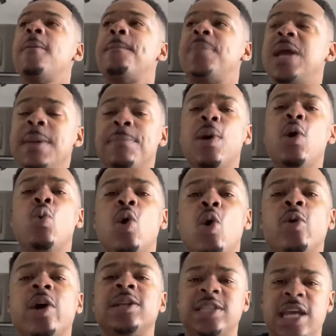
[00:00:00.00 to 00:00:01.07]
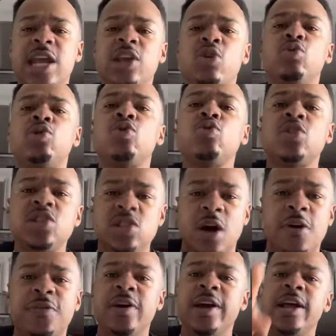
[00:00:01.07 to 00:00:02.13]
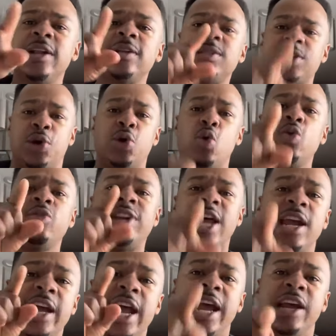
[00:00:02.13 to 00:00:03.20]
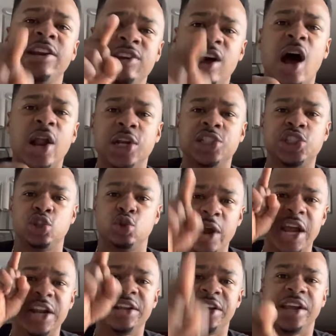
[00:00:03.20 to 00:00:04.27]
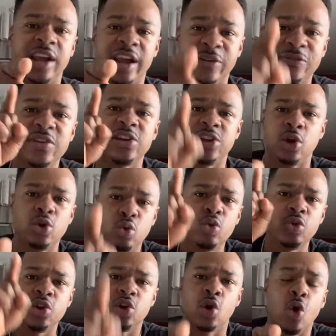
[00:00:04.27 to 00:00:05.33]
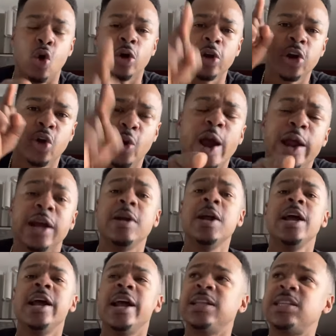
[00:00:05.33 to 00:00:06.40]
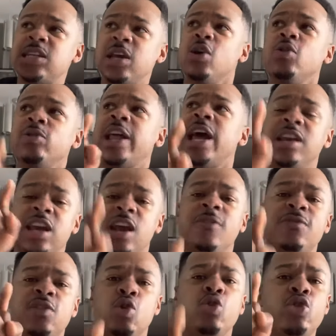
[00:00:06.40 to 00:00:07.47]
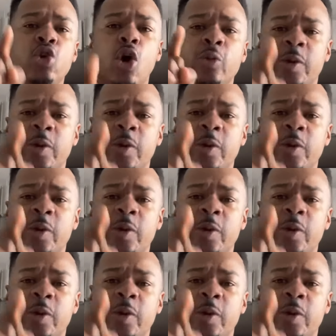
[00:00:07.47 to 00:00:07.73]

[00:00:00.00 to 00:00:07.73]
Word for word: People will continue to suffer until they acknowledge you and give you your credit. Until they give you your